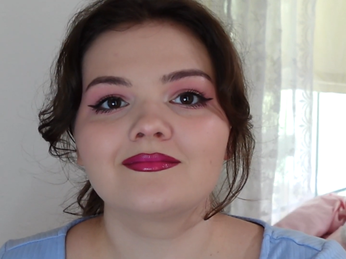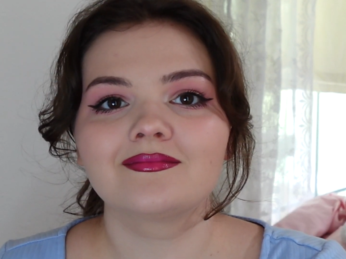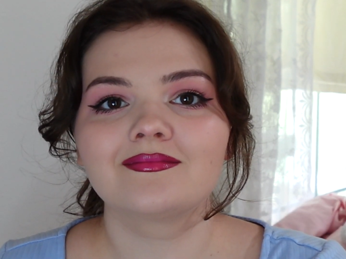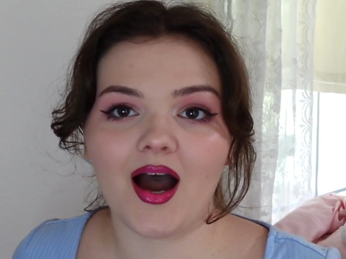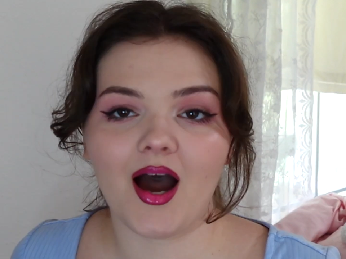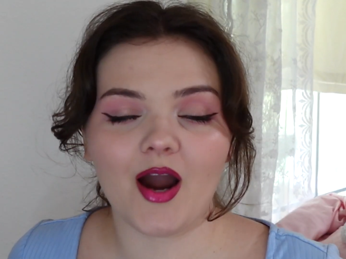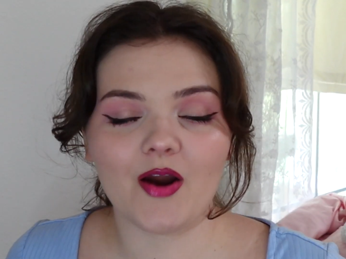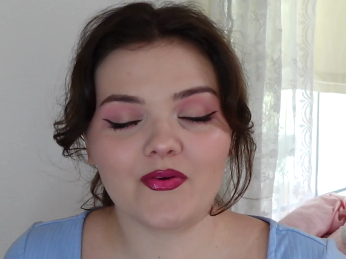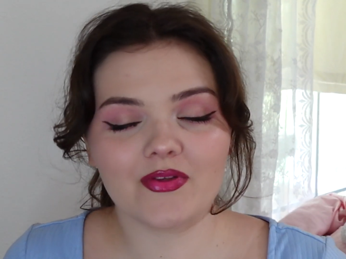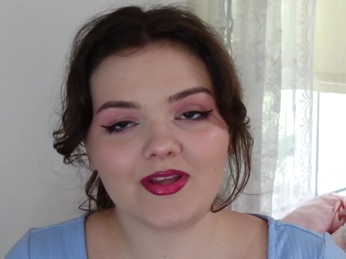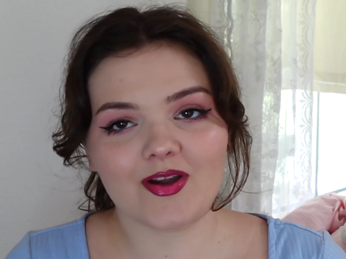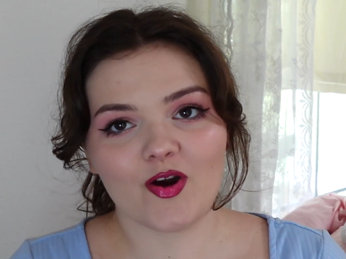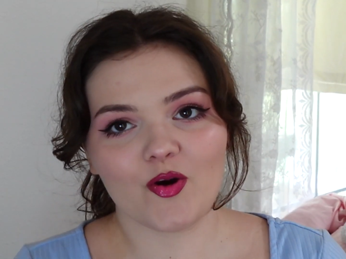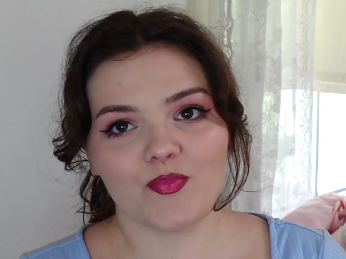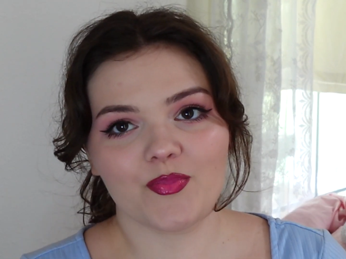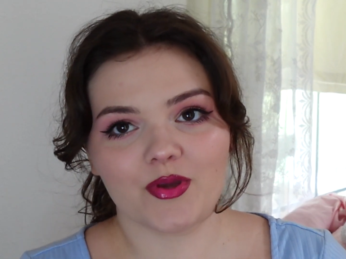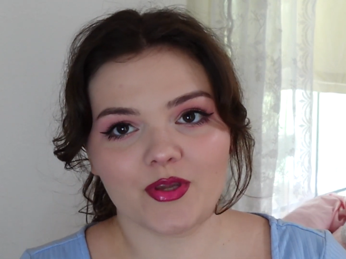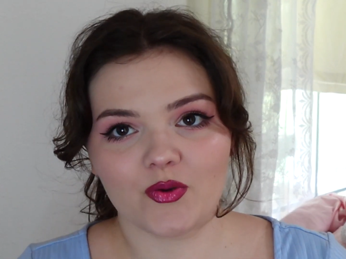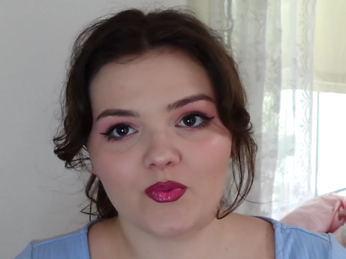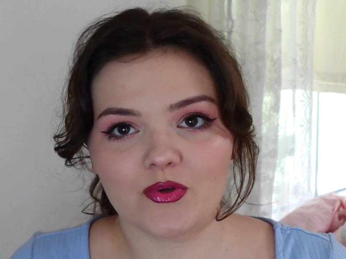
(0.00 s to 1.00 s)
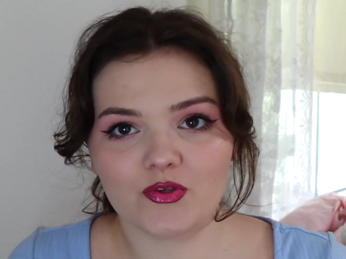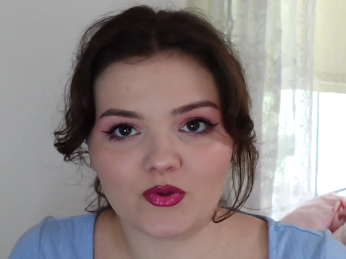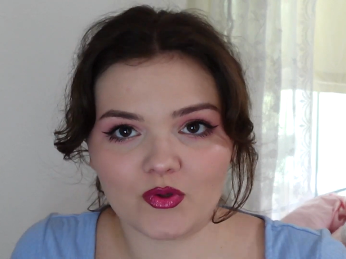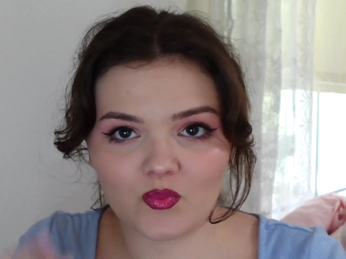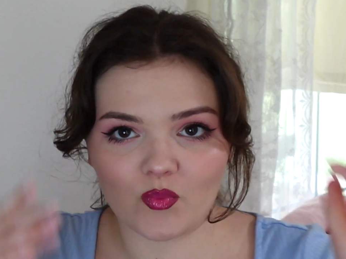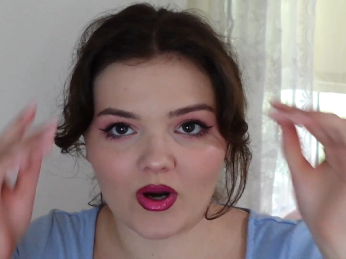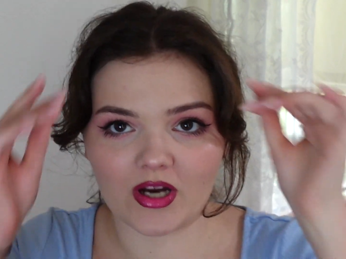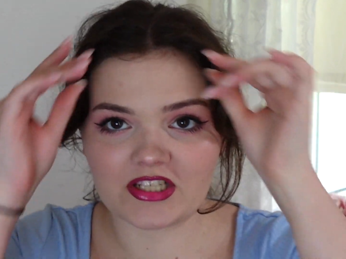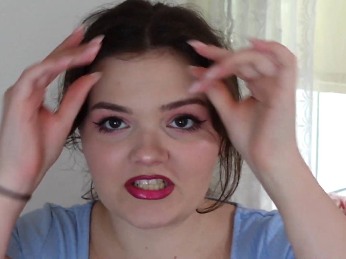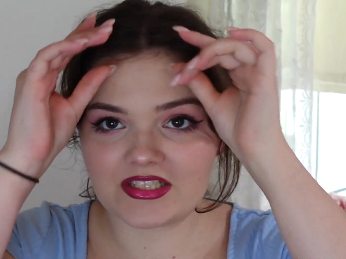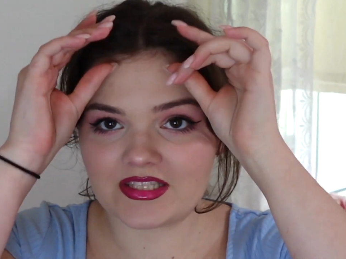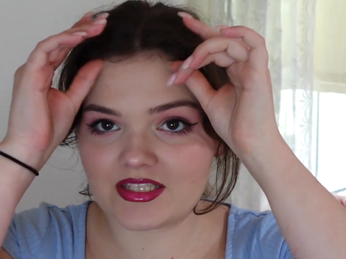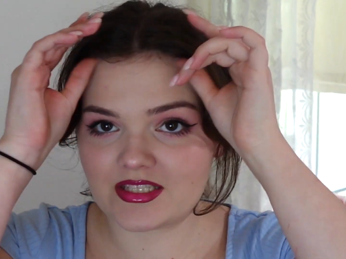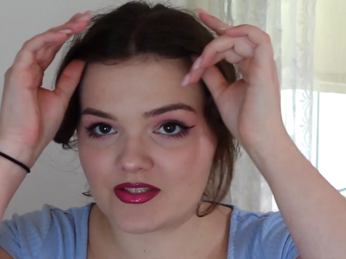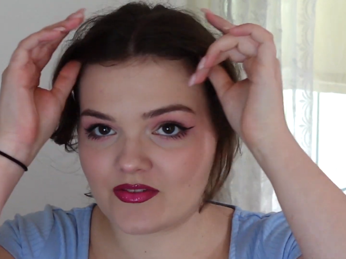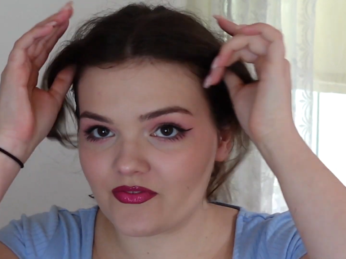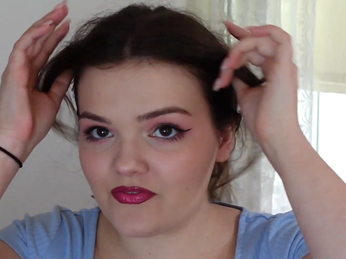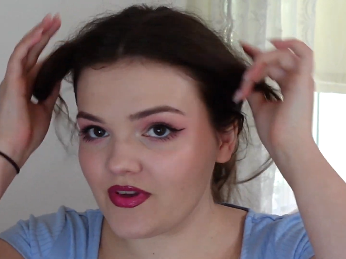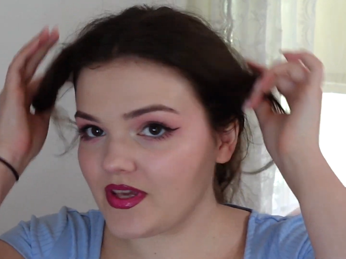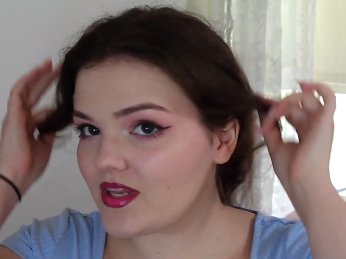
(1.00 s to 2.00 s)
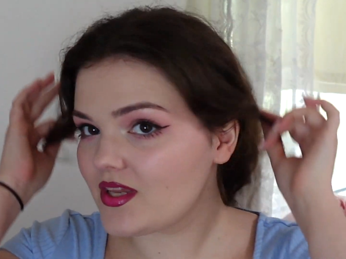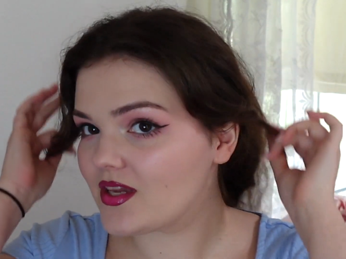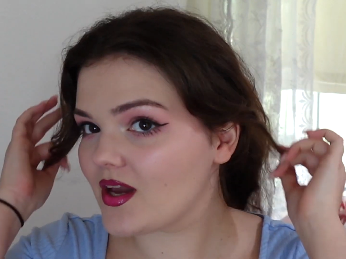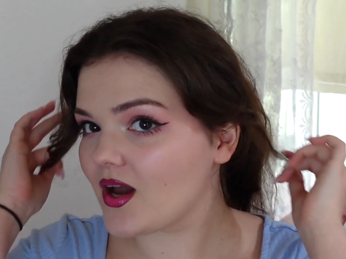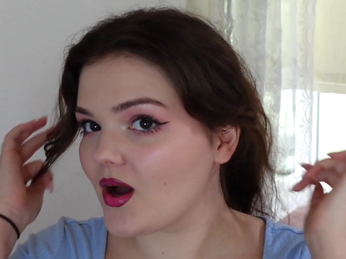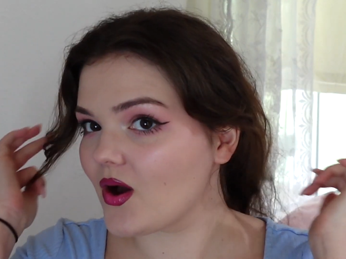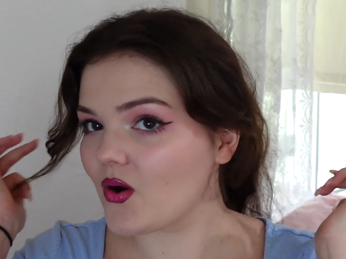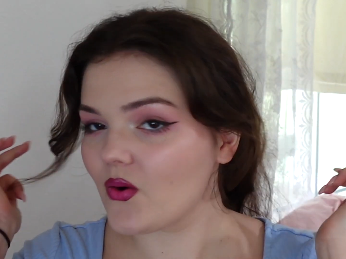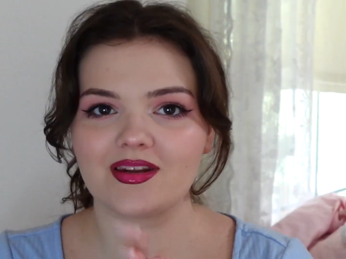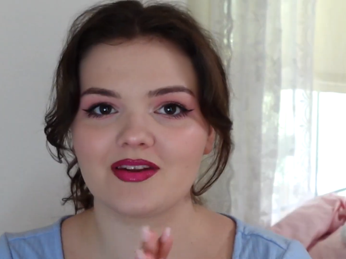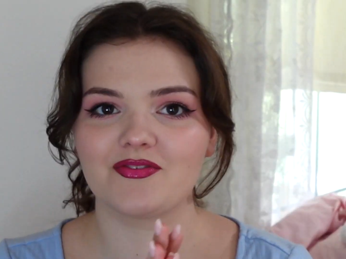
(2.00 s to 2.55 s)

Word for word: I really hope that you enjoyed watching this video.